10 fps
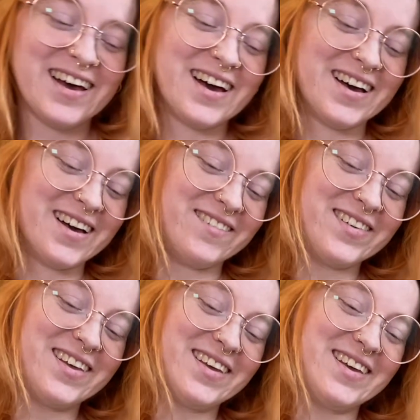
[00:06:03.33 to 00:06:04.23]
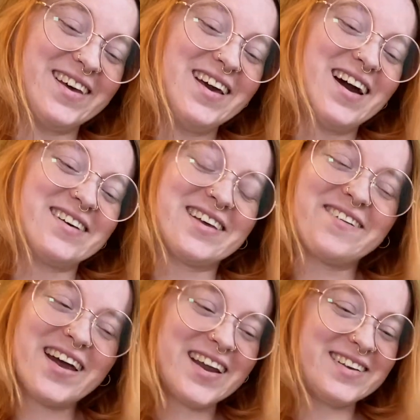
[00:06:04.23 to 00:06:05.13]
I was like,
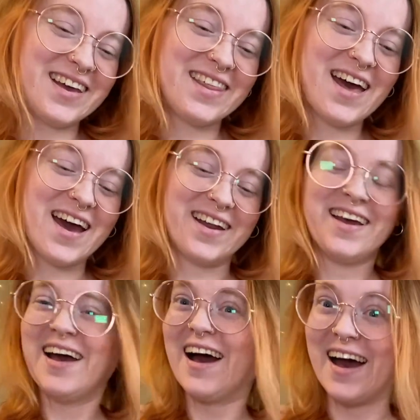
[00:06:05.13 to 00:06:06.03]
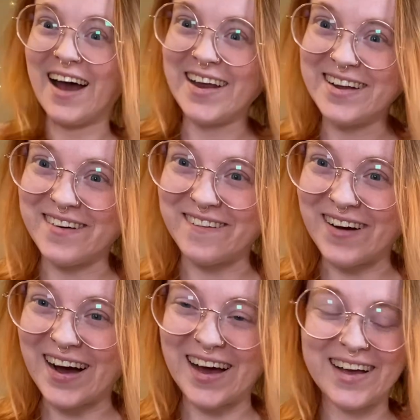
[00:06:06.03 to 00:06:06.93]
why did I say that? I know
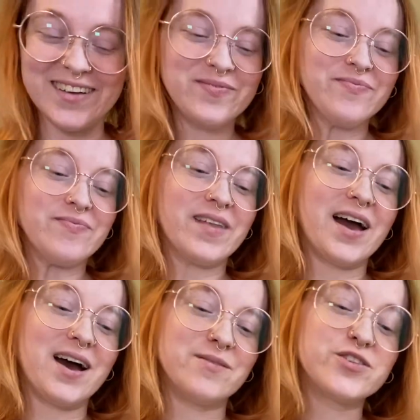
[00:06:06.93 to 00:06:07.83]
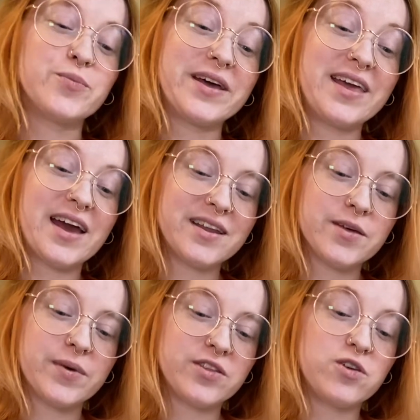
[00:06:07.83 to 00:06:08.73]
why. So by the end of
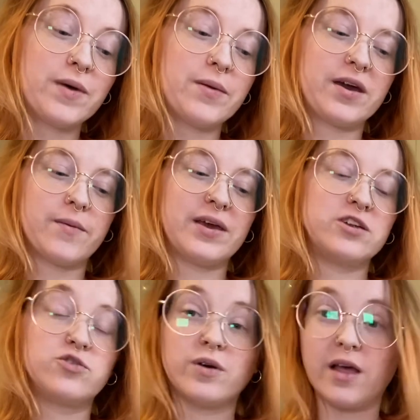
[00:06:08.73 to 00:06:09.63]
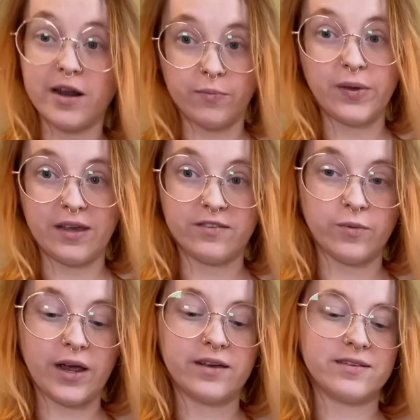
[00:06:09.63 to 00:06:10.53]
the month, you might be coming into a lot of peace,
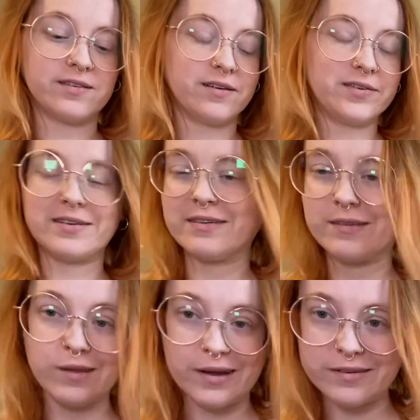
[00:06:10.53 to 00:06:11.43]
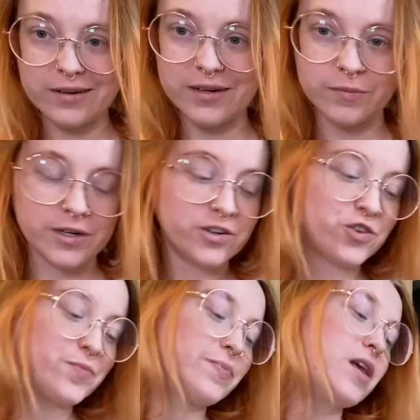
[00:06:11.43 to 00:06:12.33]
right? Because it's obviously the last day of March.